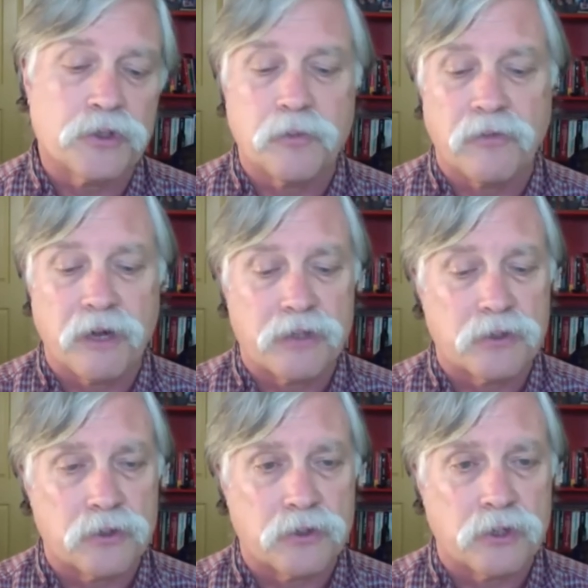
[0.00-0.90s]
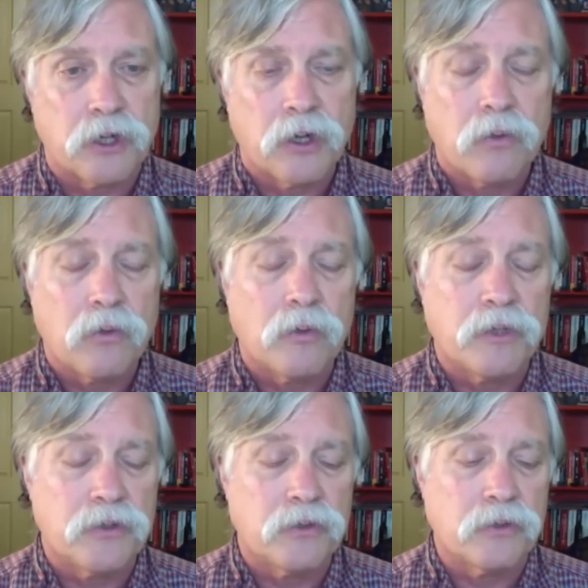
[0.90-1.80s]
Supervisors, we'll
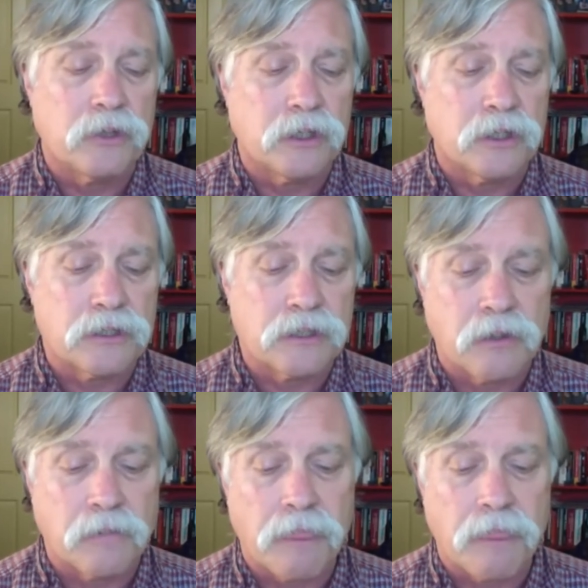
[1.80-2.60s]
be doing this